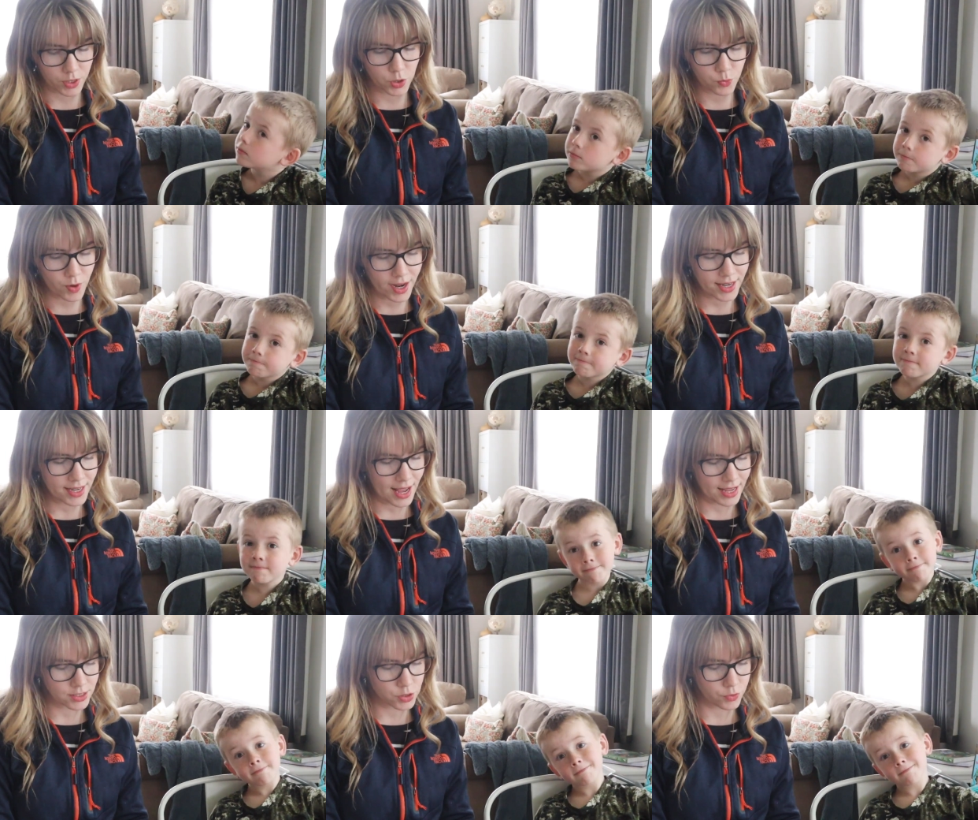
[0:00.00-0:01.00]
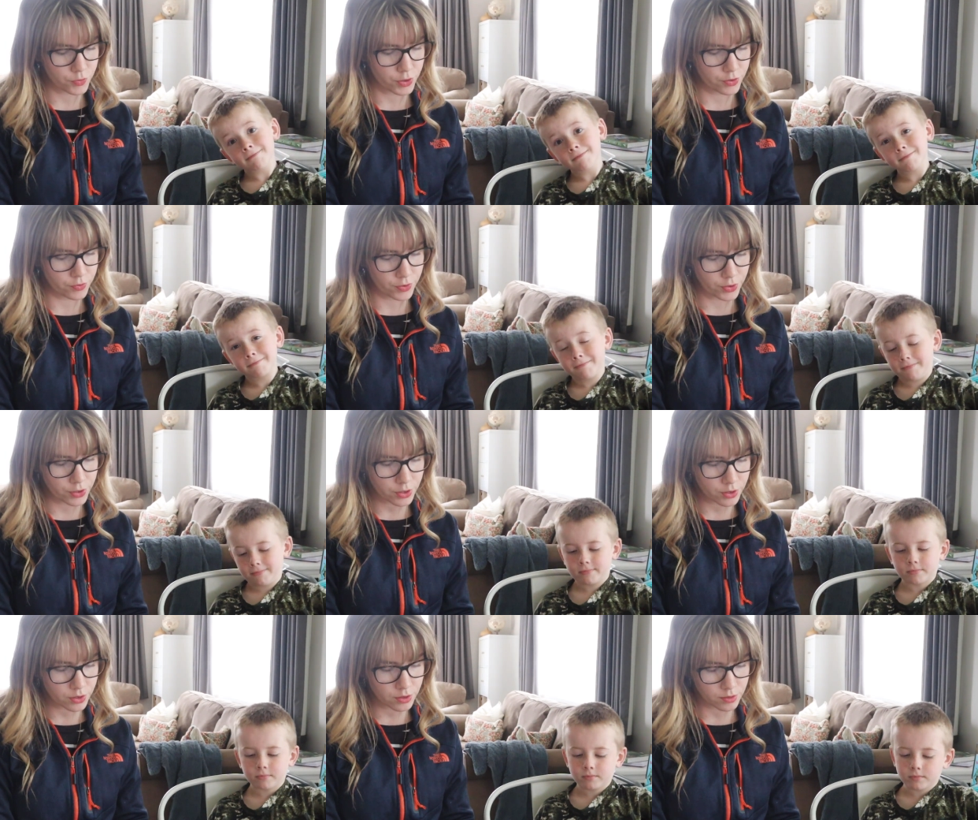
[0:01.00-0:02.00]
Speaker 1: When you write an answer for a
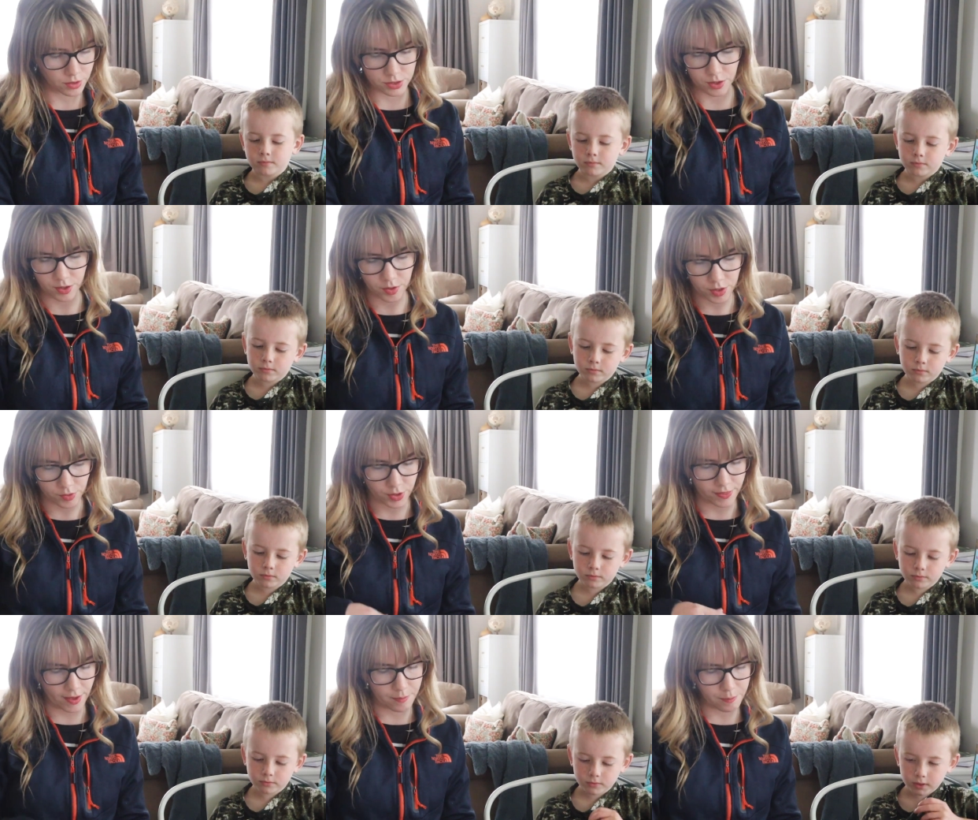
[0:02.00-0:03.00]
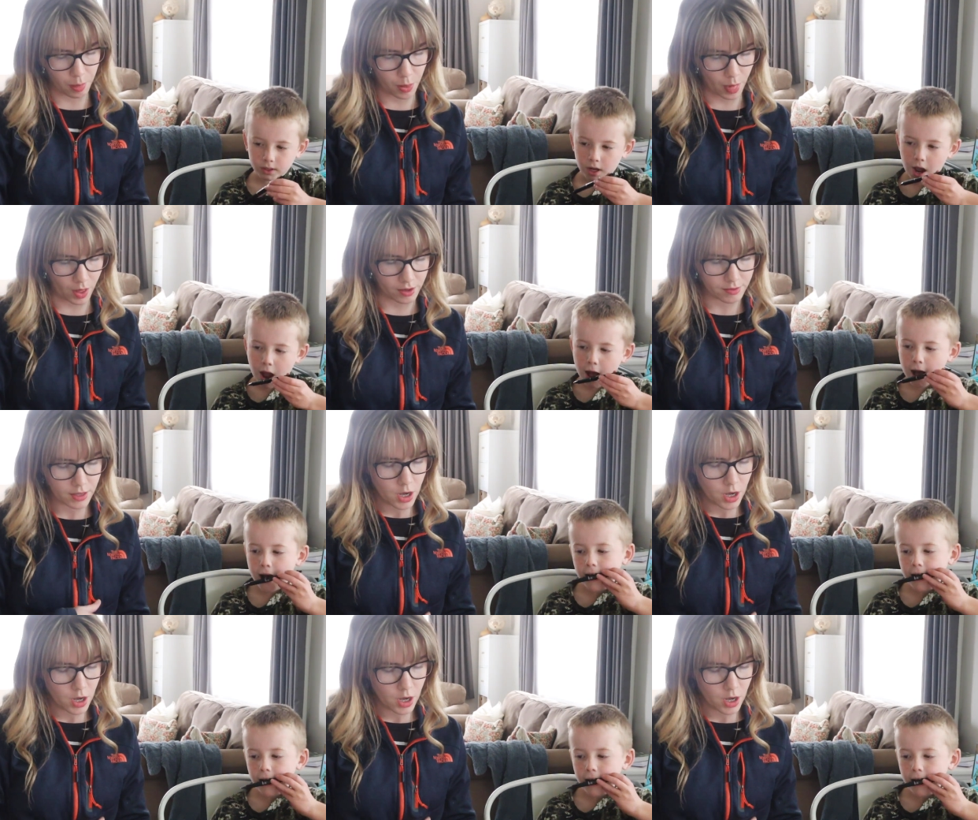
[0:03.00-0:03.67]
vertical... Oh, sorry, I already wrote that. Blah.